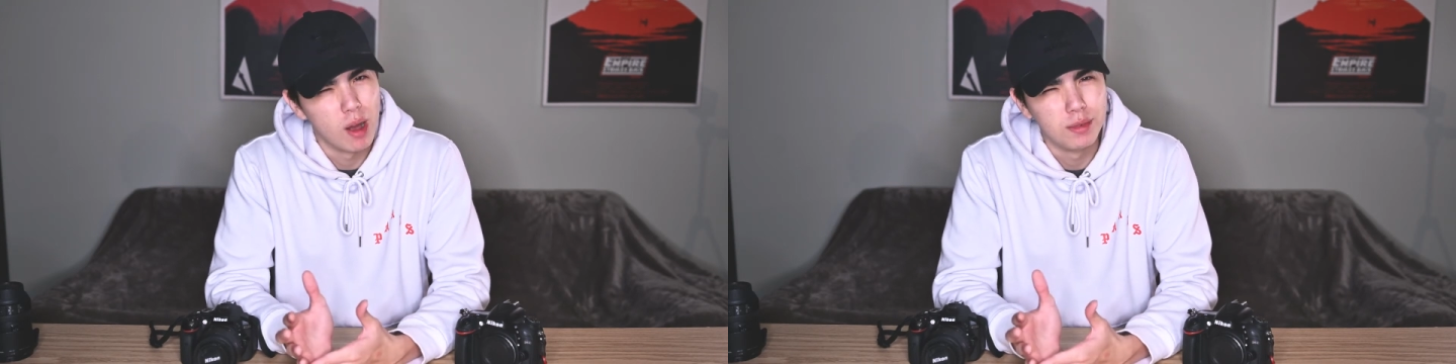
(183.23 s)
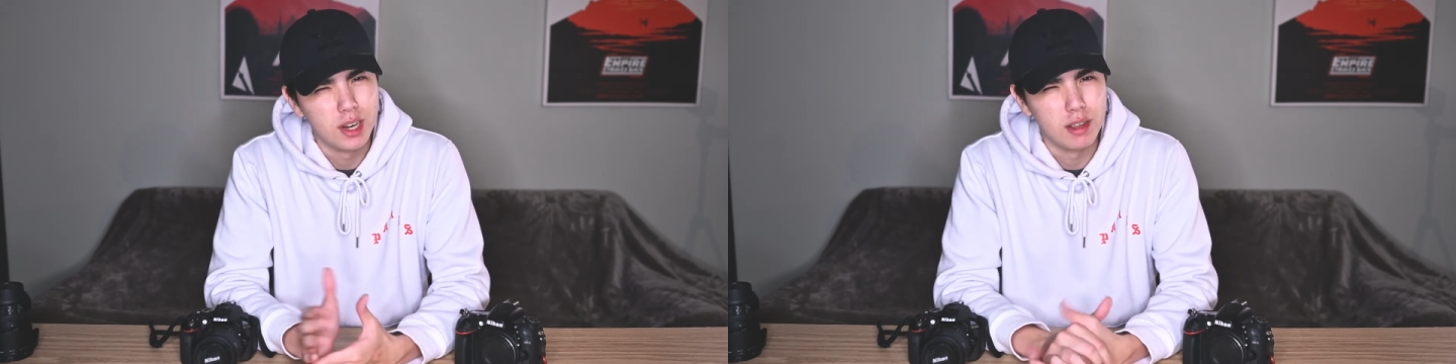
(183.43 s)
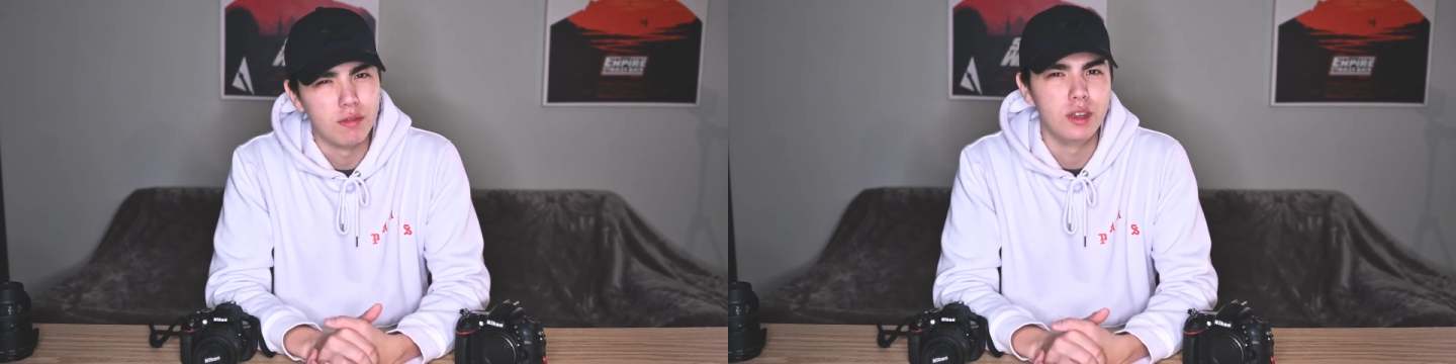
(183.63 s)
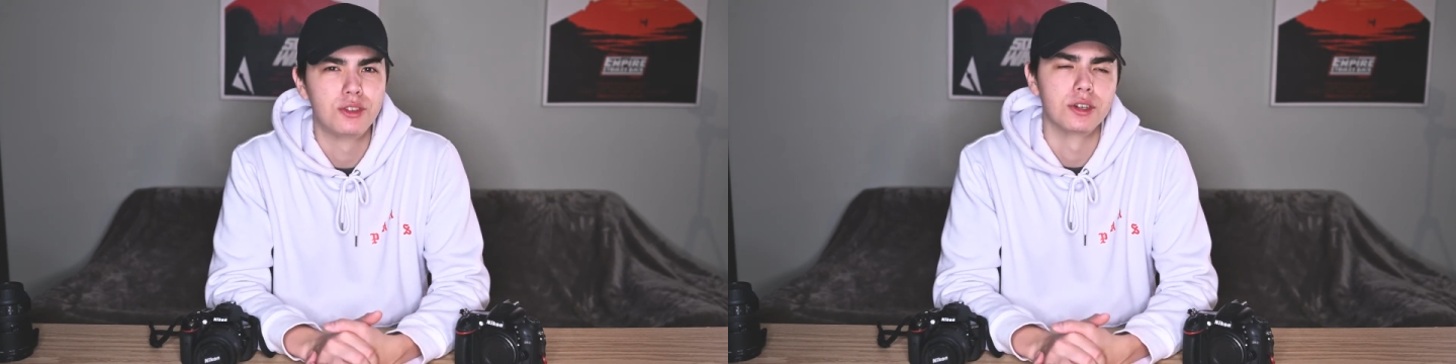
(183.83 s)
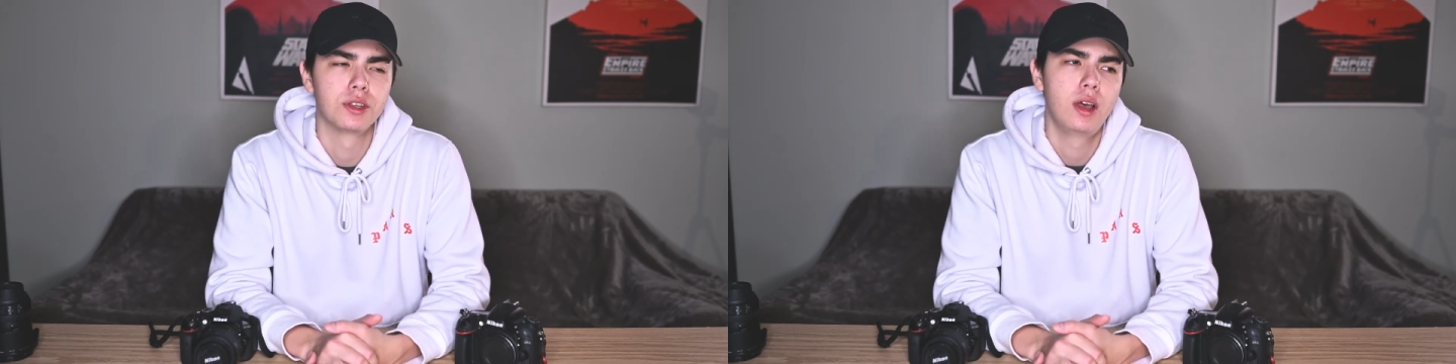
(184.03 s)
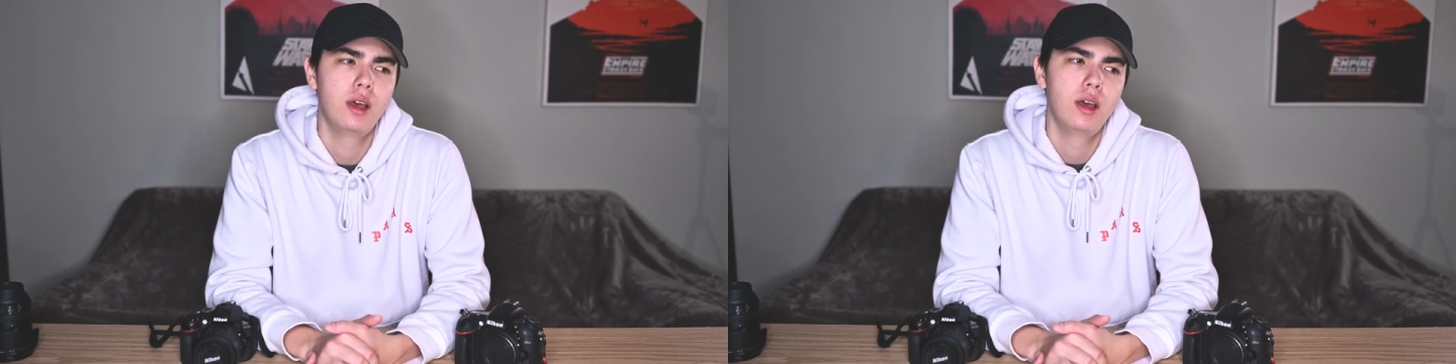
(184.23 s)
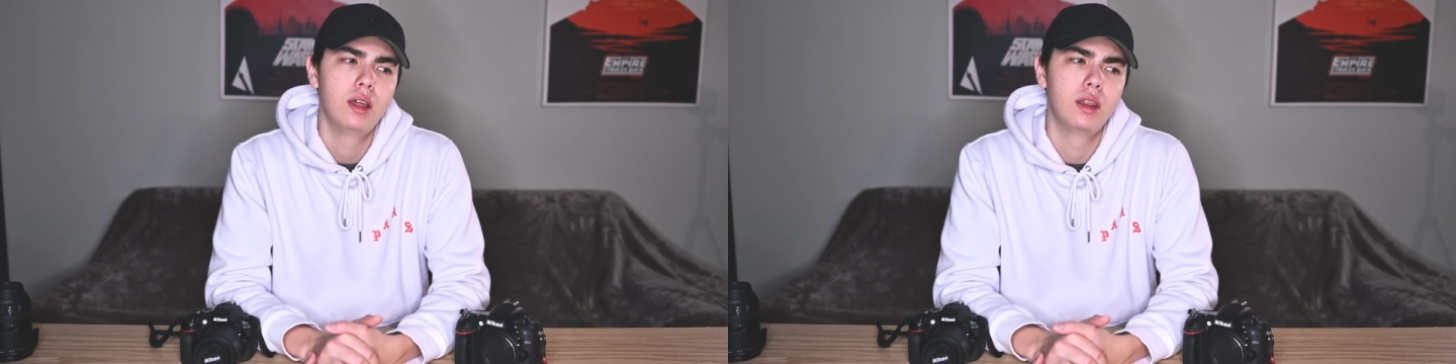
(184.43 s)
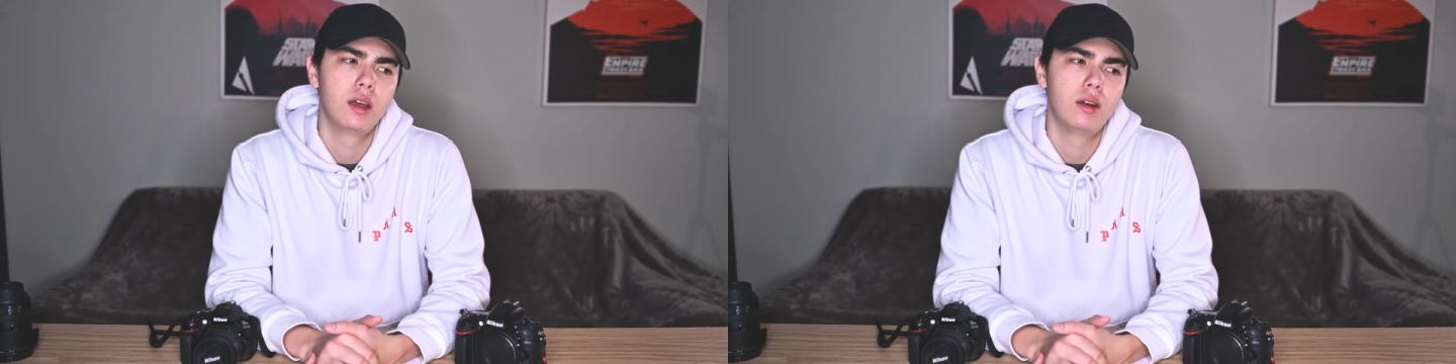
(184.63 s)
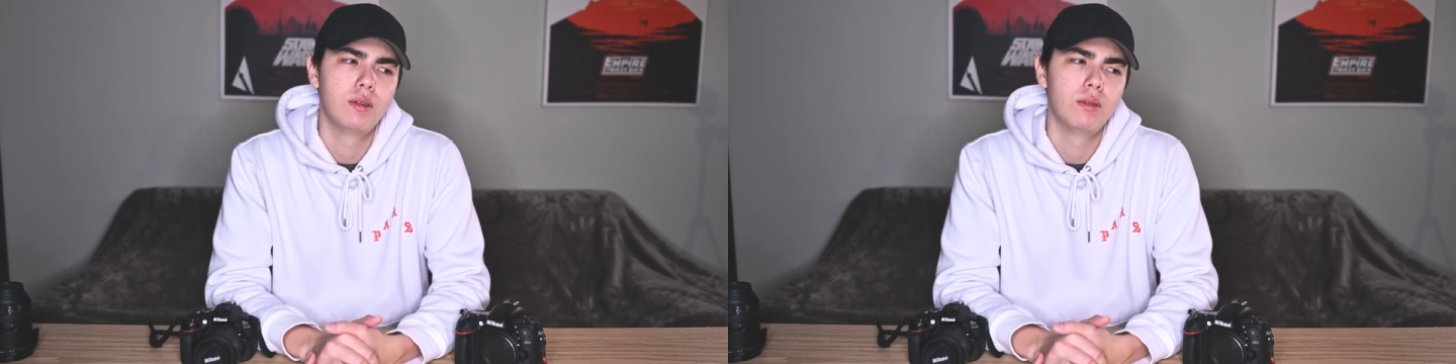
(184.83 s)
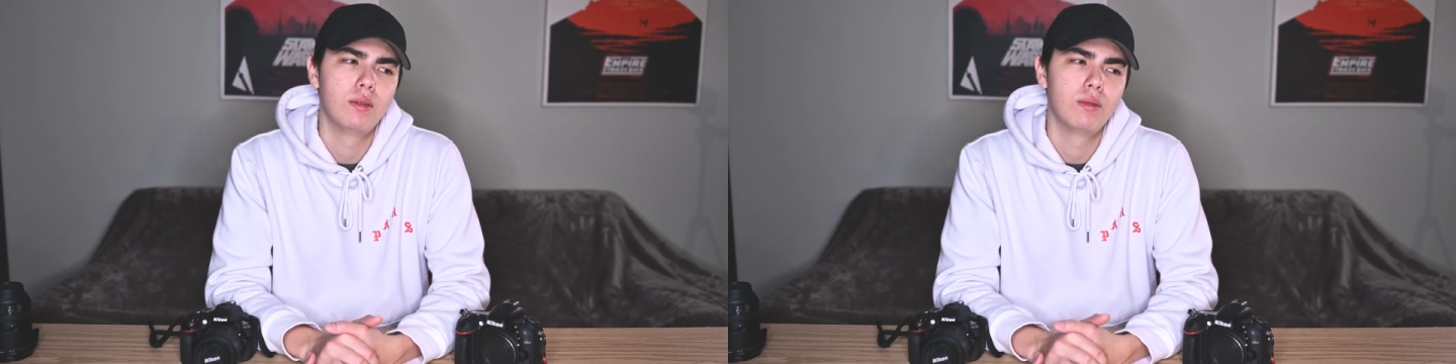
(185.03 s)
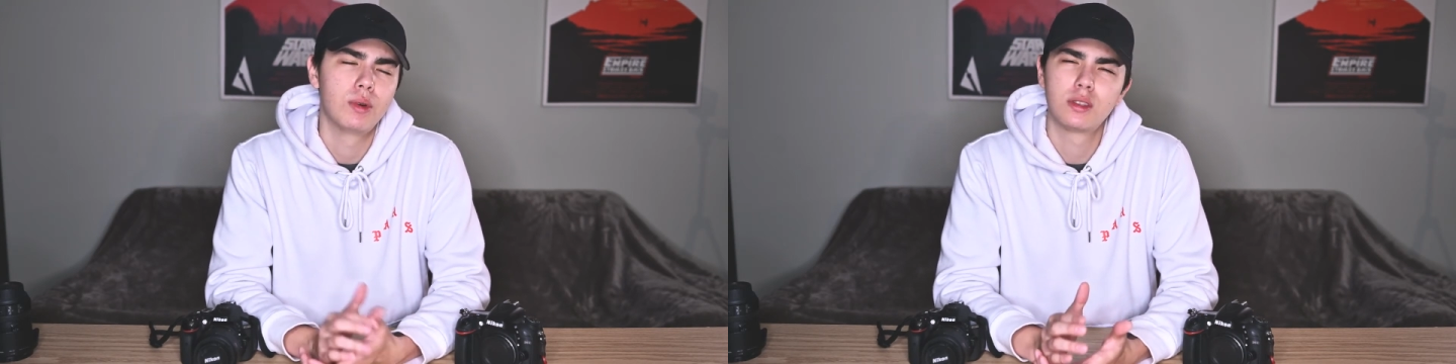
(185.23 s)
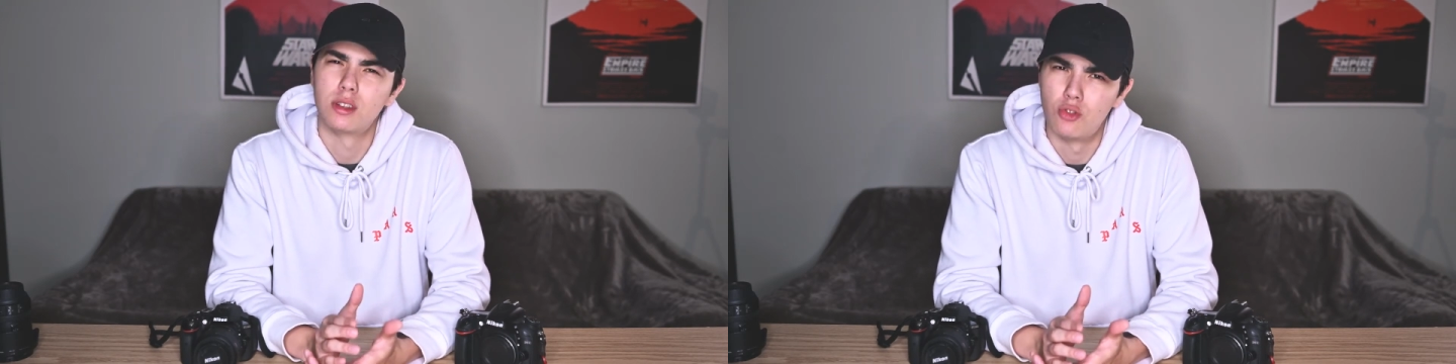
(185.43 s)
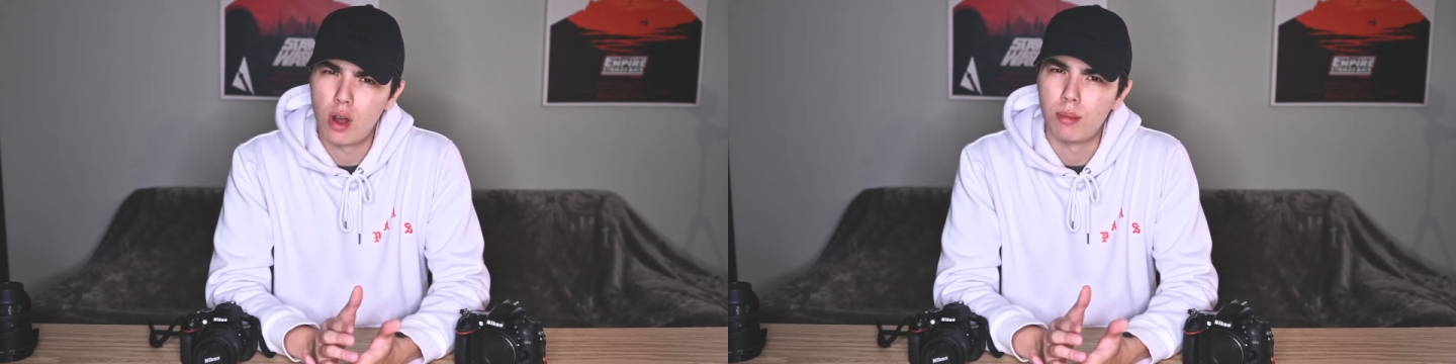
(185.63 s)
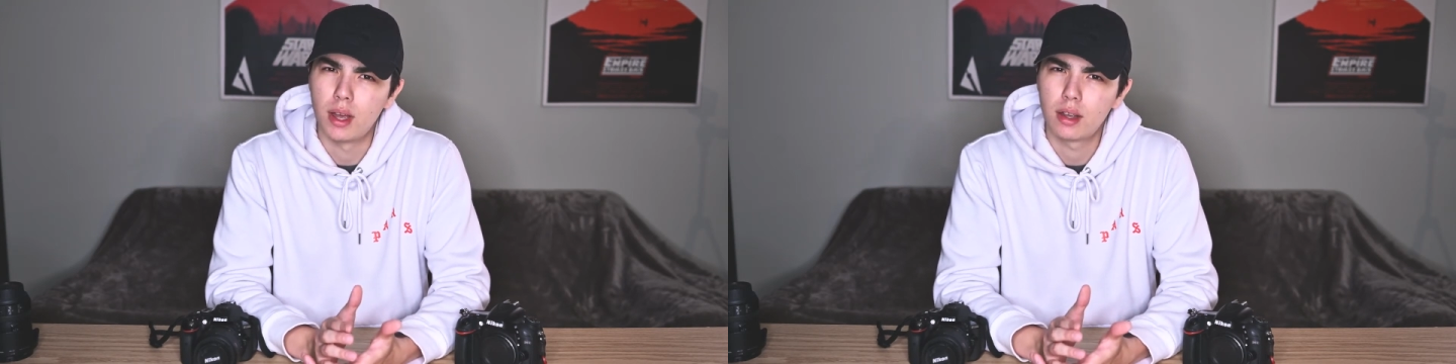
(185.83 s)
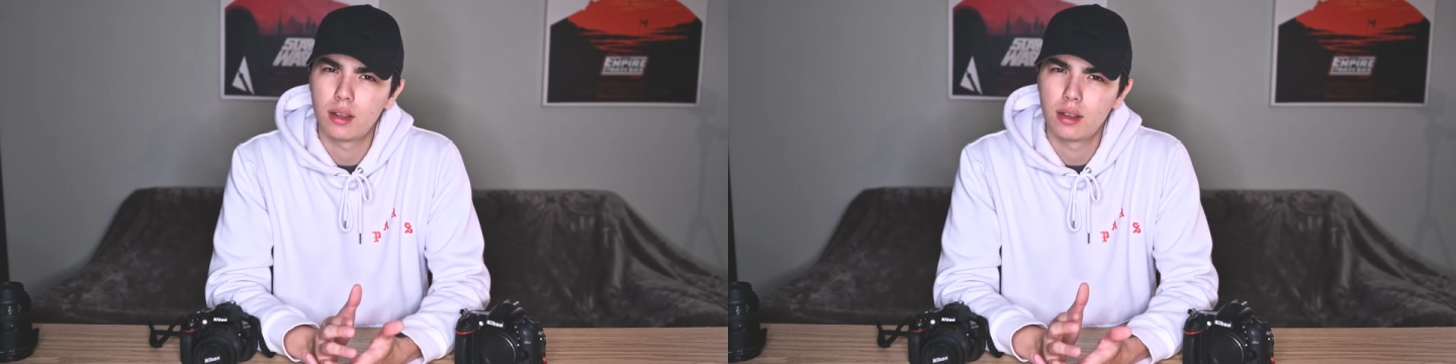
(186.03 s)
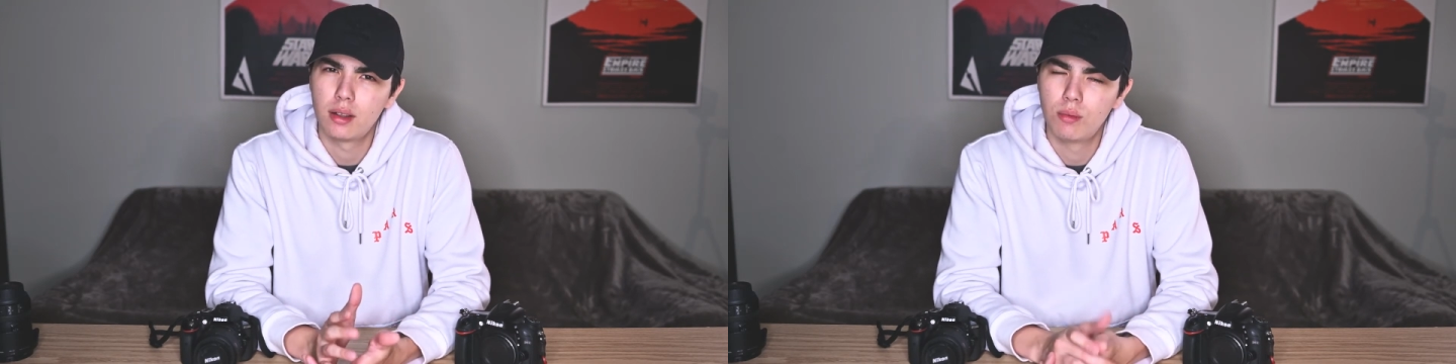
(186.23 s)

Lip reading: up-to-date features, then what's the drawback?